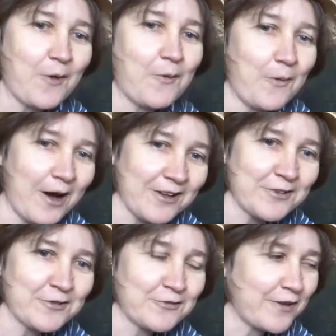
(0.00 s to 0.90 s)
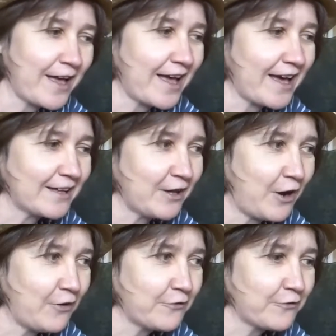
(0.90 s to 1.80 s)
One fell
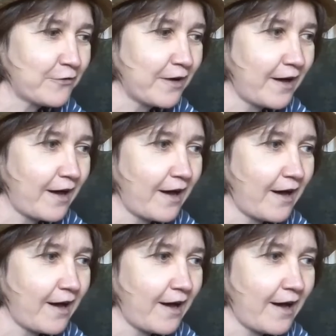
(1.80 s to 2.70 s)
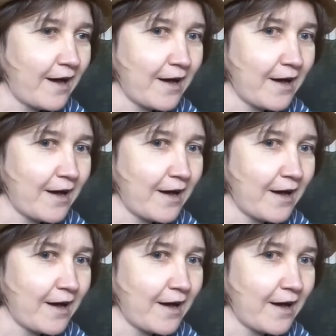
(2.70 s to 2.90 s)
off, ah,